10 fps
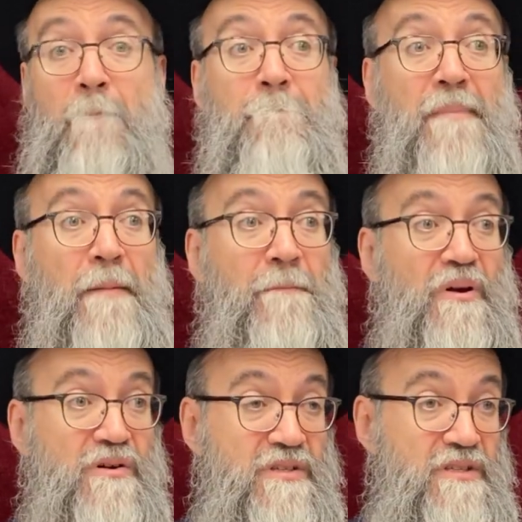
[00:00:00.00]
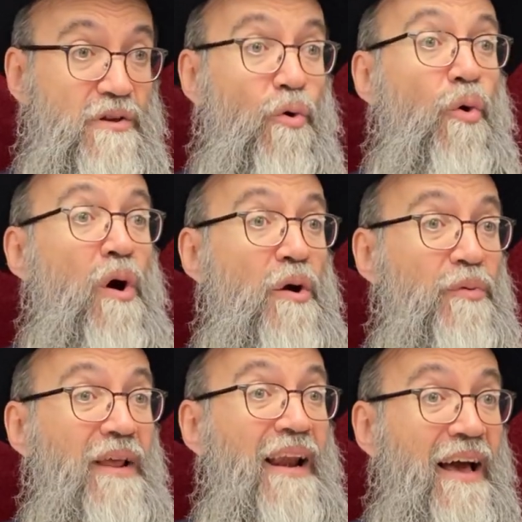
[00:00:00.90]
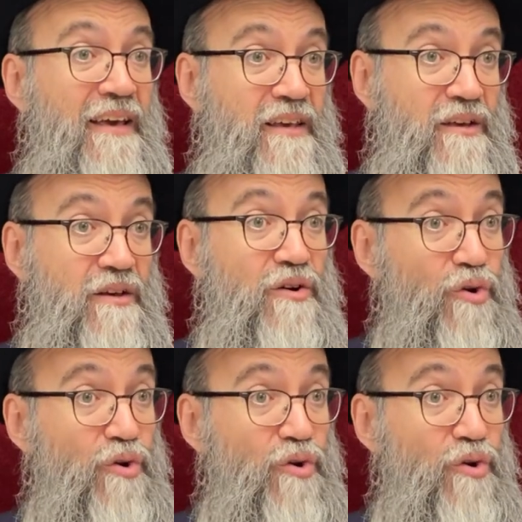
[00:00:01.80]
members who are relying